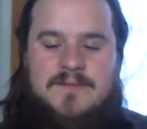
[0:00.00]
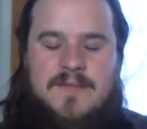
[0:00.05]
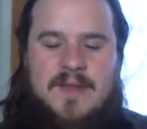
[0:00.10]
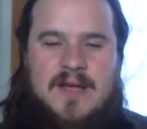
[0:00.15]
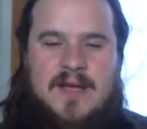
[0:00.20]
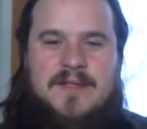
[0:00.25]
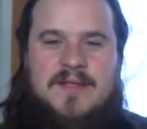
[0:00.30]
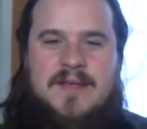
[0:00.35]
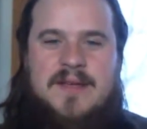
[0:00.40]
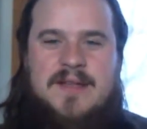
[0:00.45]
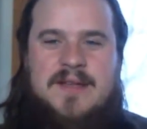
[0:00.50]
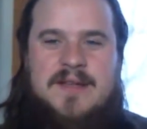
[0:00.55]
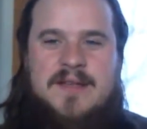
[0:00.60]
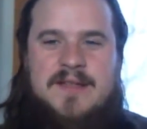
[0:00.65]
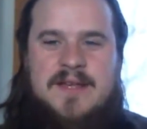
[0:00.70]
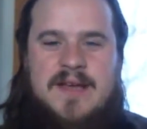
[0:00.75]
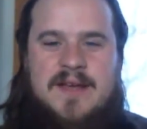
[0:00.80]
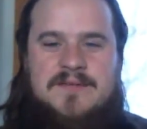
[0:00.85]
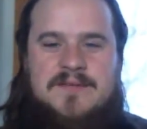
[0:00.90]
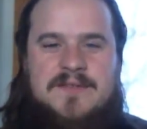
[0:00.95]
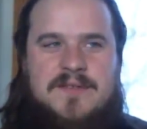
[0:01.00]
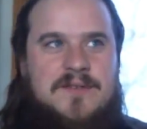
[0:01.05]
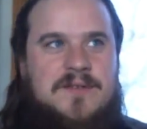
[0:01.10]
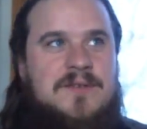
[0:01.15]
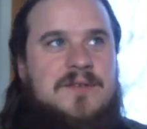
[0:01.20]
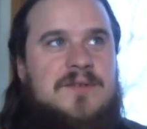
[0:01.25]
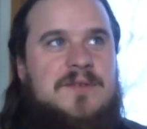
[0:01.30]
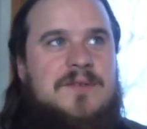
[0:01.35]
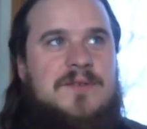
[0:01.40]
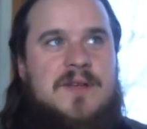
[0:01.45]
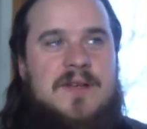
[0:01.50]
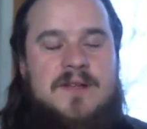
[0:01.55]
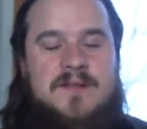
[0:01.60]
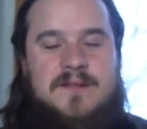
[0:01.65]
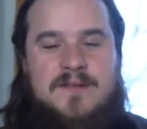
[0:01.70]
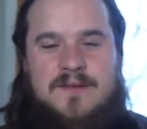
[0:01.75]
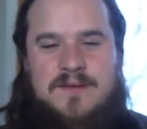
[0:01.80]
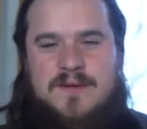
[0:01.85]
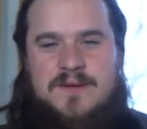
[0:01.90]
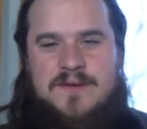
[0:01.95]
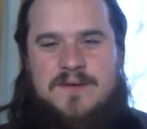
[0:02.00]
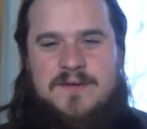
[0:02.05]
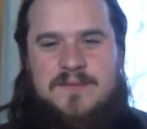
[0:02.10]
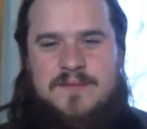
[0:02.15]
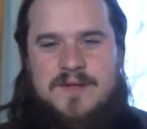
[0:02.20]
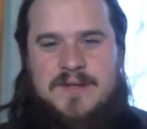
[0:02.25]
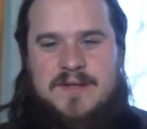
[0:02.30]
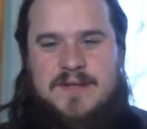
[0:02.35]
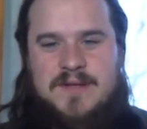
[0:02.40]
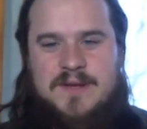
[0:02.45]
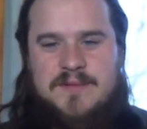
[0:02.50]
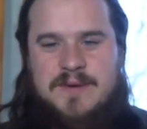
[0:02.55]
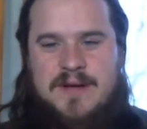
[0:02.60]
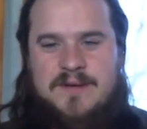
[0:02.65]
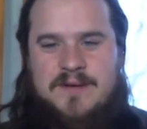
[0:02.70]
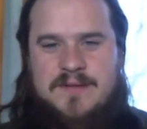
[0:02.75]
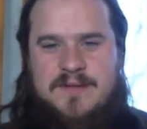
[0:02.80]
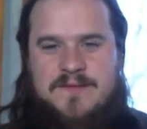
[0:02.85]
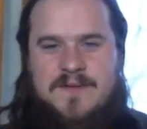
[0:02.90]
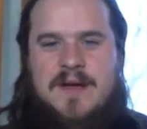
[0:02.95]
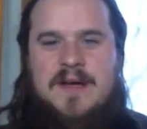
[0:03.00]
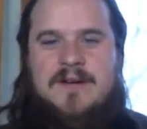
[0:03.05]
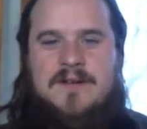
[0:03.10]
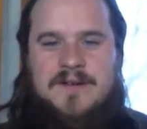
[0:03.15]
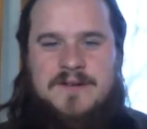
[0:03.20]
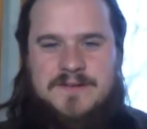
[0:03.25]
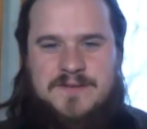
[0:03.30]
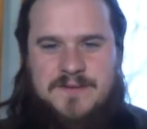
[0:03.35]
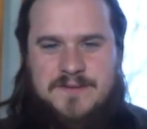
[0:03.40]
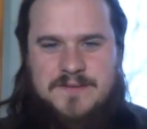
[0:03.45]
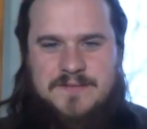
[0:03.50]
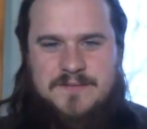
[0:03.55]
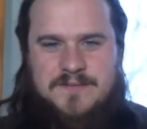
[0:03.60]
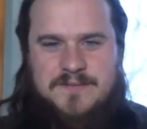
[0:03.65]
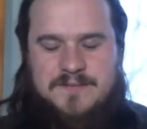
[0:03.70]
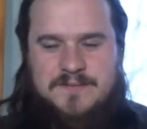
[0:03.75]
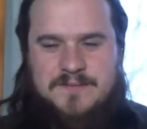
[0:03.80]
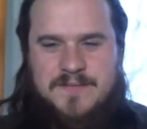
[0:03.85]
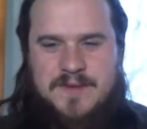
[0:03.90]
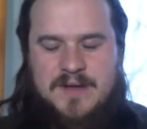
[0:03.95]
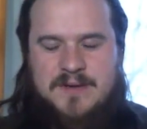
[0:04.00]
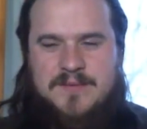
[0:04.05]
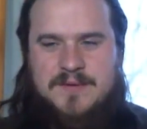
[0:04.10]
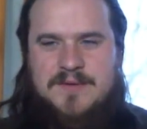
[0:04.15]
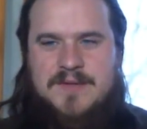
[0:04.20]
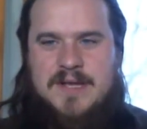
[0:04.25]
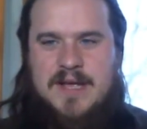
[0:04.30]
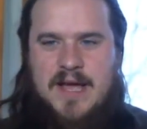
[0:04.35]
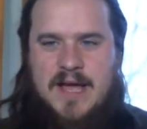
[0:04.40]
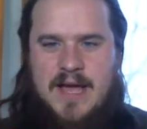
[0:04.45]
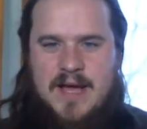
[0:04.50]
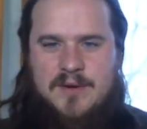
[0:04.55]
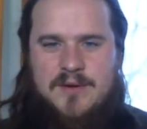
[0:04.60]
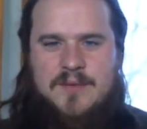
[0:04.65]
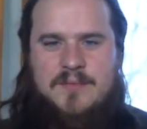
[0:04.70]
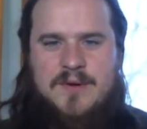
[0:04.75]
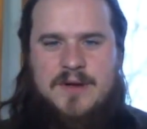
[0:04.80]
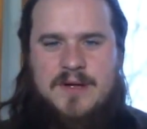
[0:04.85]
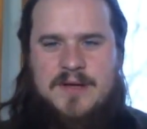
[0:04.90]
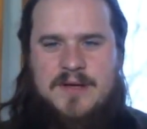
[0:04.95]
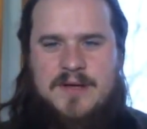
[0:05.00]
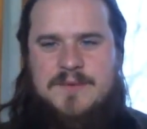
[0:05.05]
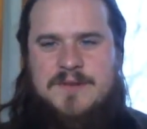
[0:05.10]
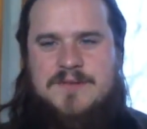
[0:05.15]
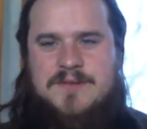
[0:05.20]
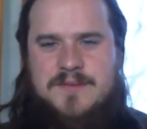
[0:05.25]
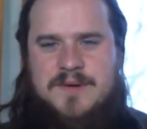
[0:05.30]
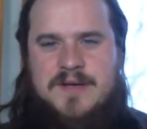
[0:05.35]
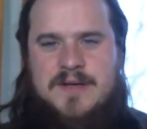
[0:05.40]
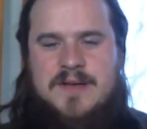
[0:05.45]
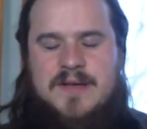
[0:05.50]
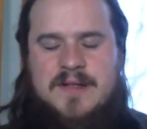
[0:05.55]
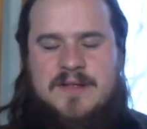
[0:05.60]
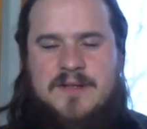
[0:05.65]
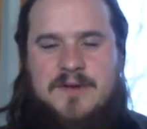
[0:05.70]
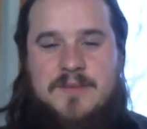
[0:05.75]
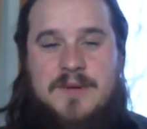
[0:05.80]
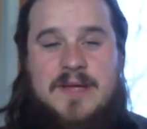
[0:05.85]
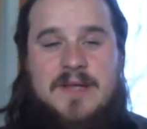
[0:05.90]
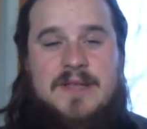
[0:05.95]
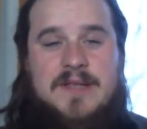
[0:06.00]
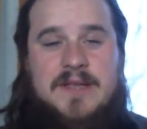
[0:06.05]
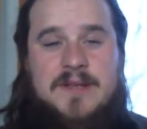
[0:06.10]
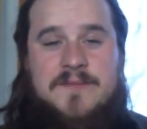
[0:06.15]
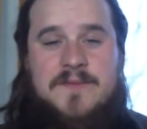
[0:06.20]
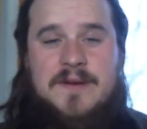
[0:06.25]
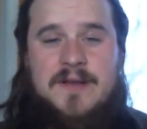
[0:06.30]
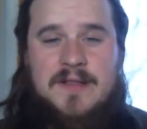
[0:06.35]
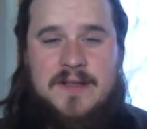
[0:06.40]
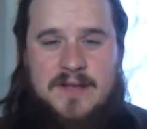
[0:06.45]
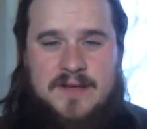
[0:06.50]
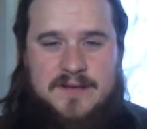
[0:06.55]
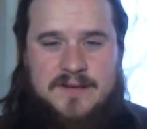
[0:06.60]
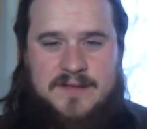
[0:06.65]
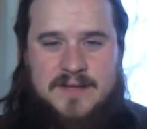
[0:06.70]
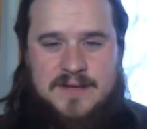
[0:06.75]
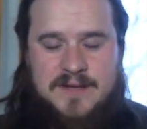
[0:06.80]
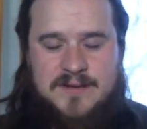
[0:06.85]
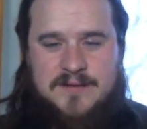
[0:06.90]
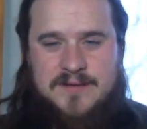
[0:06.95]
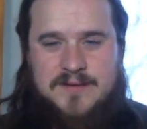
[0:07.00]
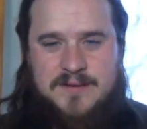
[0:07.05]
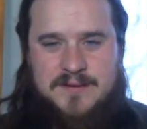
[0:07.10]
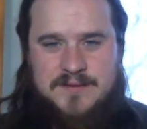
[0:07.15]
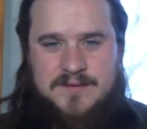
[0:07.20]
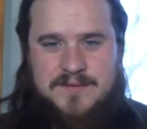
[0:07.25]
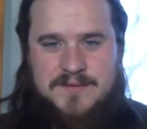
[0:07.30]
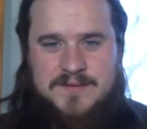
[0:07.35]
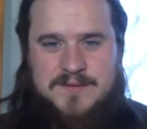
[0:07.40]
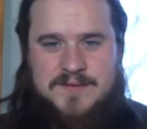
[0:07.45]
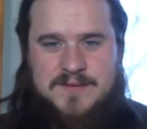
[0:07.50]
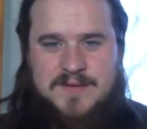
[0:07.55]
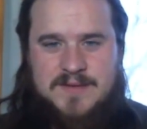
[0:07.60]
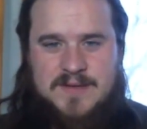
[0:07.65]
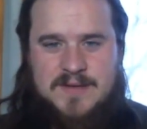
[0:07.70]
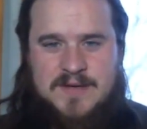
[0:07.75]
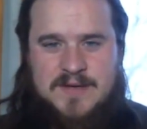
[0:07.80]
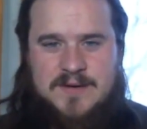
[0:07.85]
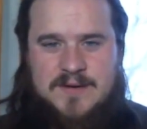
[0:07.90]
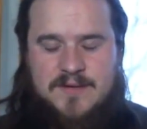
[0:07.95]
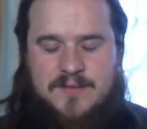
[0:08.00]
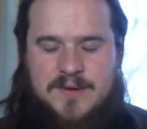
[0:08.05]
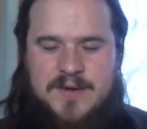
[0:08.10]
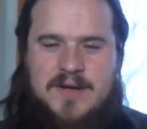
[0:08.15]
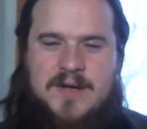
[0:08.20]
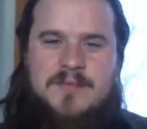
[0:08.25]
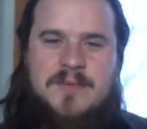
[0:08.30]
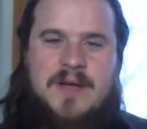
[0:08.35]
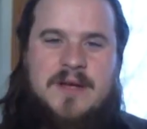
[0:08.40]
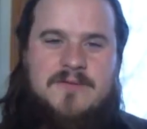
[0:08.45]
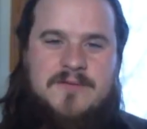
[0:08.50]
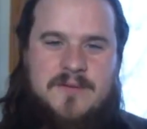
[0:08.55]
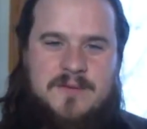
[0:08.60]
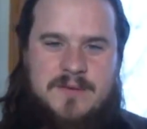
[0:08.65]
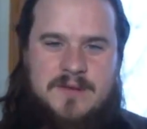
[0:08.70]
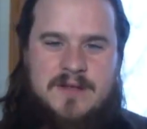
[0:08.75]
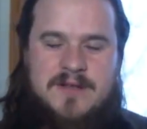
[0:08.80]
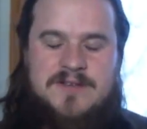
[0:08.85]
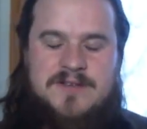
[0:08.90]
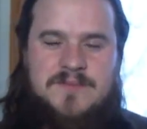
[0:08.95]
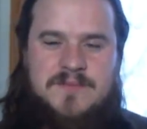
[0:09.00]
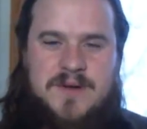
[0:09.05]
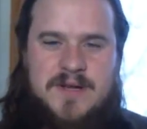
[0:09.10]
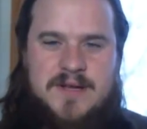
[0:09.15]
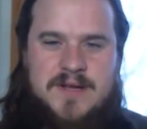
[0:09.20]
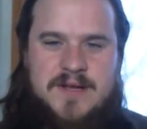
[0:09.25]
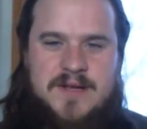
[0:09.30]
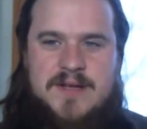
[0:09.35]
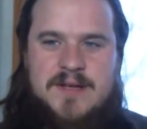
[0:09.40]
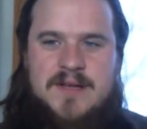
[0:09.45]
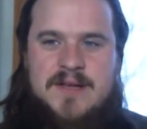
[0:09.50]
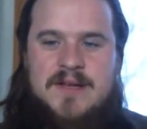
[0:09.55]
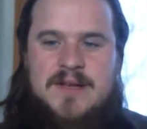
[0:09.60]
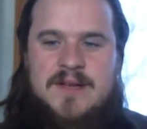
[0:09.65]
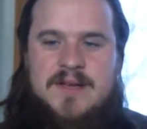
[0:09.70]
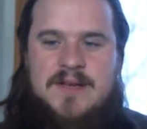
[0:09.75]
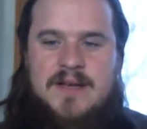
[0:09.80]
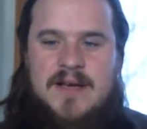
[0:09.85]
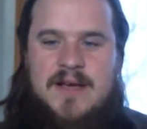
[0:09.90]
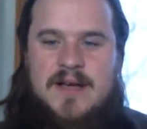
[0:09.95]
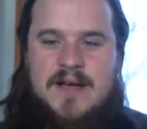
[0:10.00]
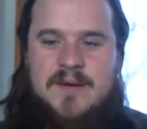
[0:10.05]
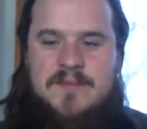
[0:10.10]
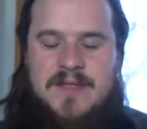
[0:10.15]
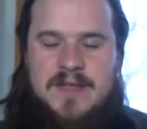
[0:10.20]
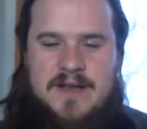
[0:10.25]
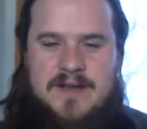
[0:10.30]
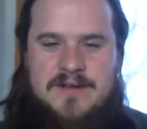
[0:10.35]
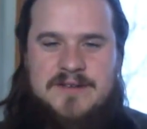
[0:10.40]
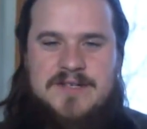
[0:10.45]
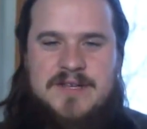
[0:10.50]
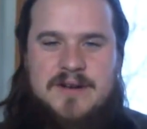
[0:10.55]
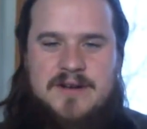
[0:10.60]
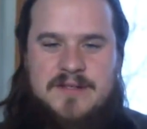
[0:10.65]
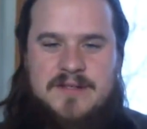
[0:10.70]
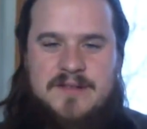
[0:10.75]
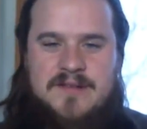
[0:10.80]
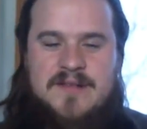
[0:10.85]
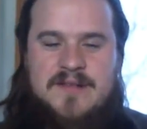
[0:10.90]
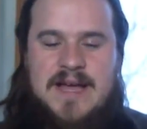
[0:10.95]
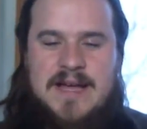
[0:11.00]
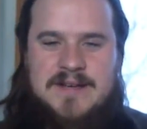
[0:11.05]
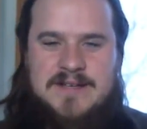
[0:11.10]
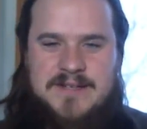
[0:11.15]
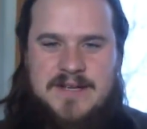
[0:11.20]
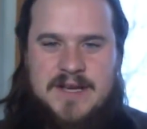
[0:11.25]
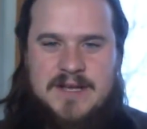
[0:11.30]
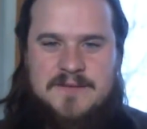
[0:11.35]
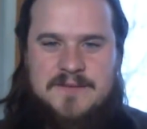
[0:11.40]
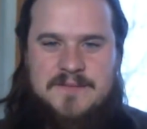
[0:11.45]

And then in the afternoon, it's going to be about the fire ritual. And we'll take an hour break in between. And there'll be a different link that you'll use when we come back from a lunch break that I'll share on the Slack chat.